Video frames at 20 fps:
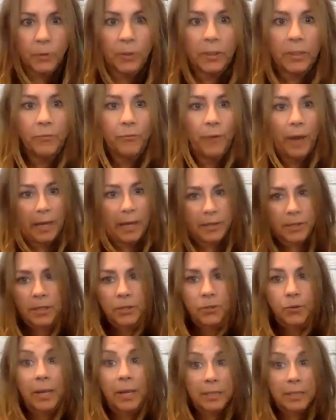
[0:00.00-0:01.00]
really fast.
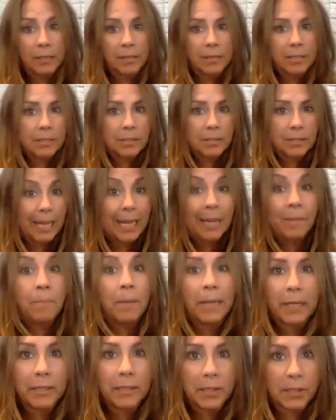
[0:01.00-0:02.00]
It dries in 10
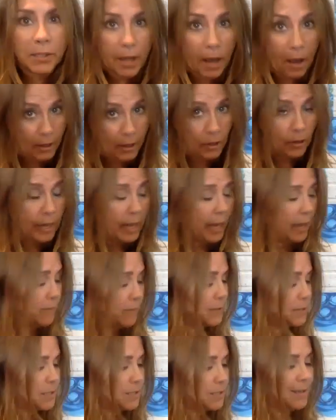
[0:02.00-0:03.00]
minutes on your
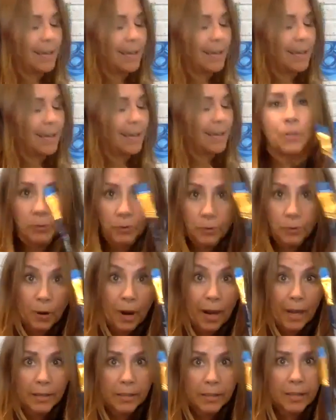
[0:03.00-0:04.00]
canvas. It also
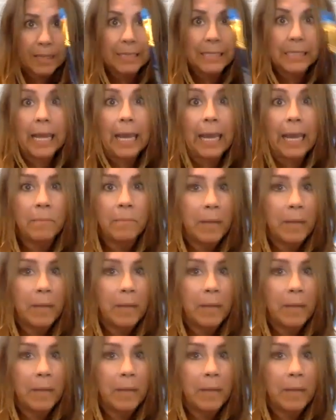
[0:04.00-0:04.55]
dries in 10